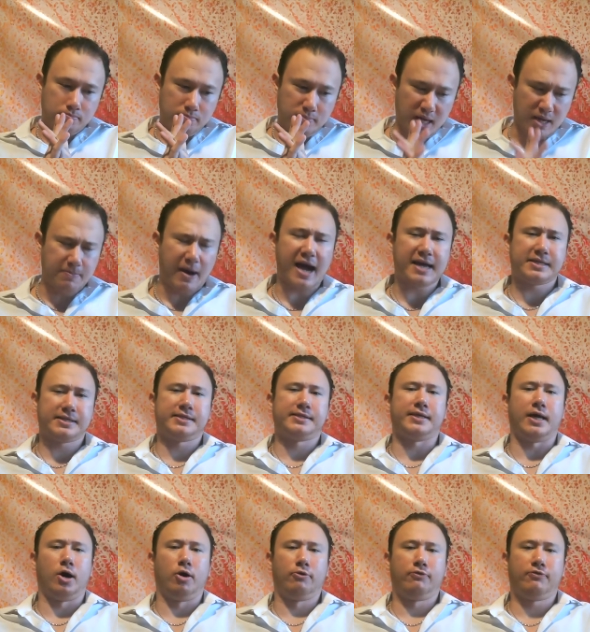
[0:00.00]
Me,
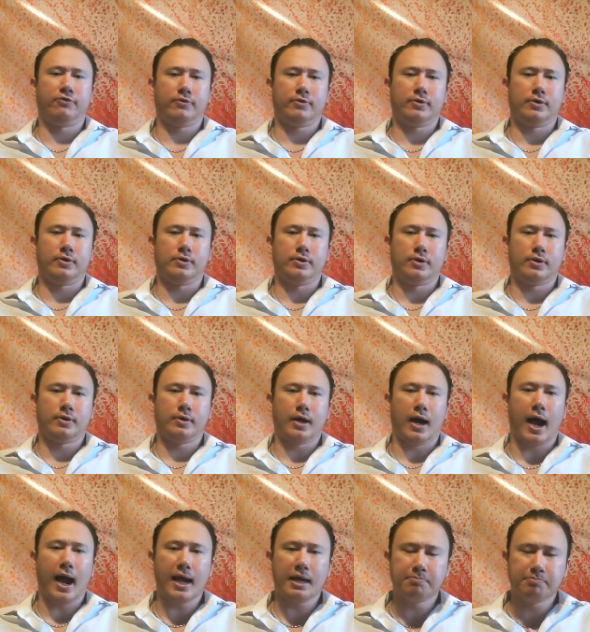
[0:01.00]
myself,
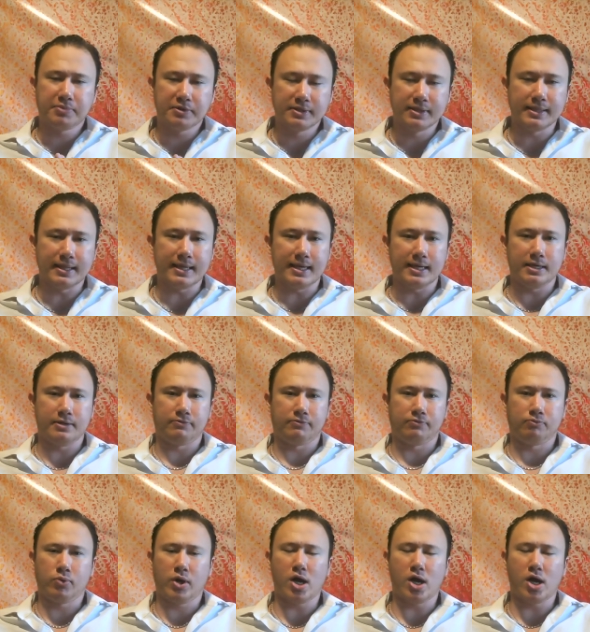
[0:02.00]
I believe,